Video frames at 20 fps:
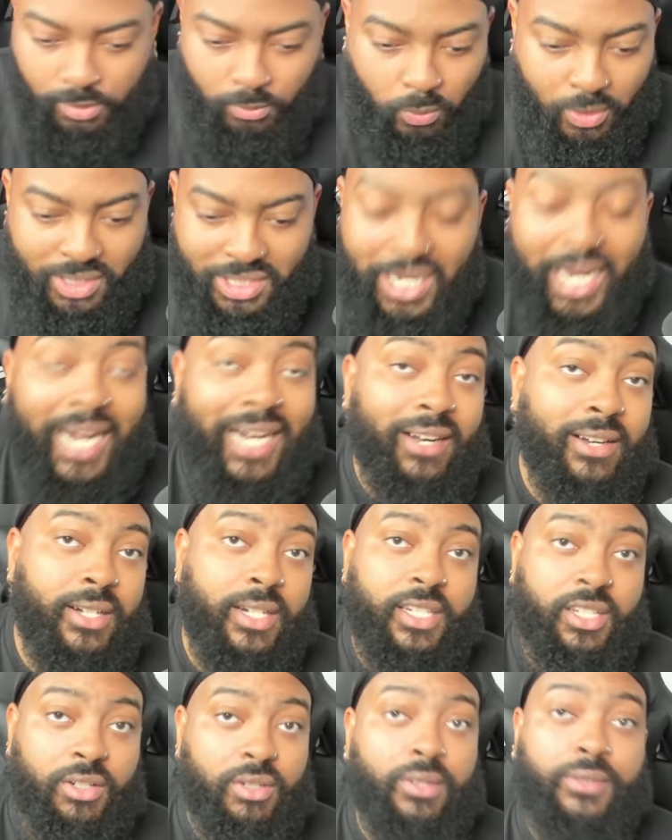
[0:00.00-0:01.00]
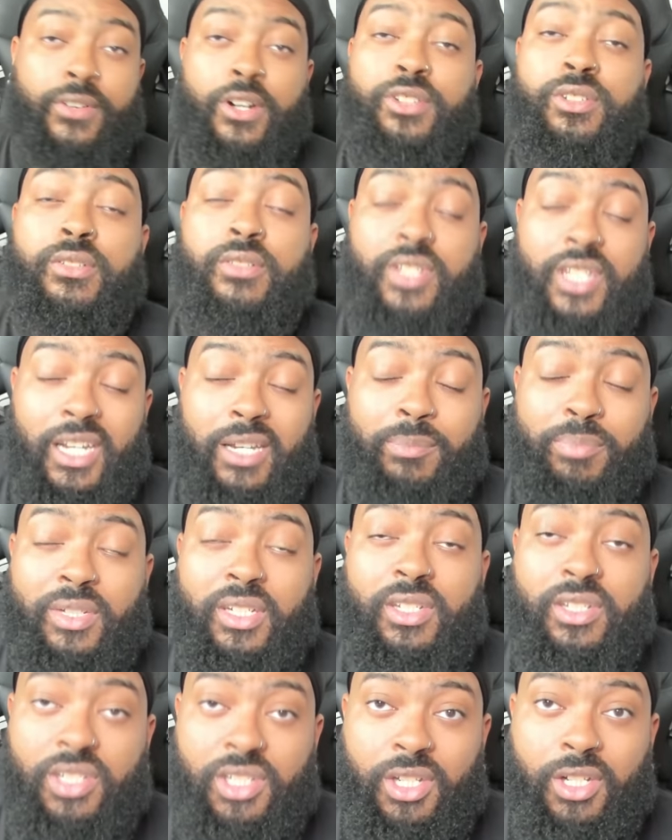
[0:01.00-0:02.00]
retire the Universal
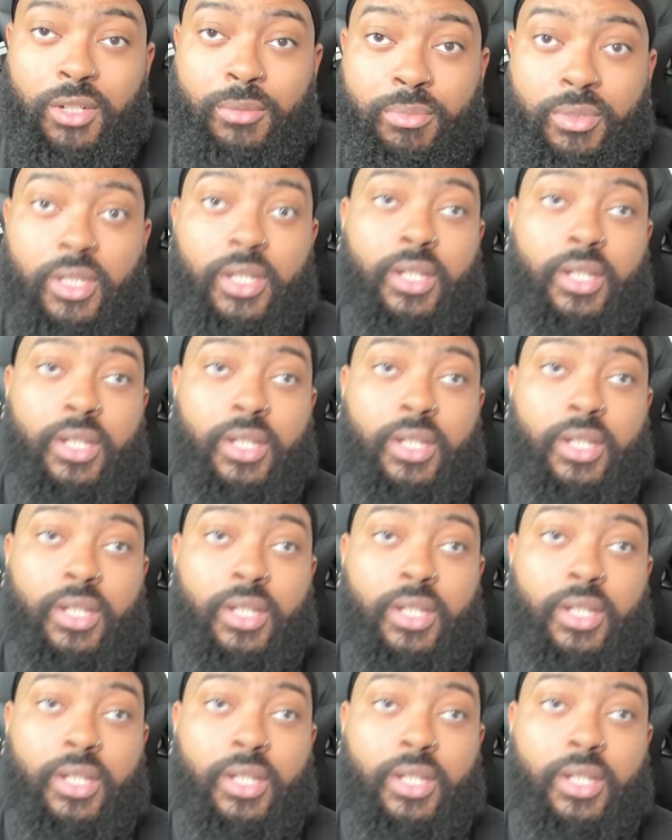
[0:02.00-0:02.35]
Championship,